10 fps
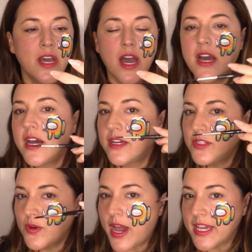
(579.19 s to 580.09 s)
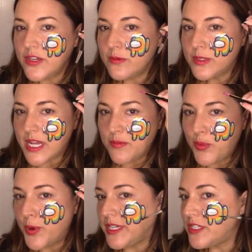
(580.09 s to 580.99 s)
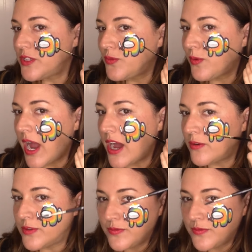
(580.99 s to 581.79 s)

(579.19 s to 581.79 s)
uh, so I used a pointed round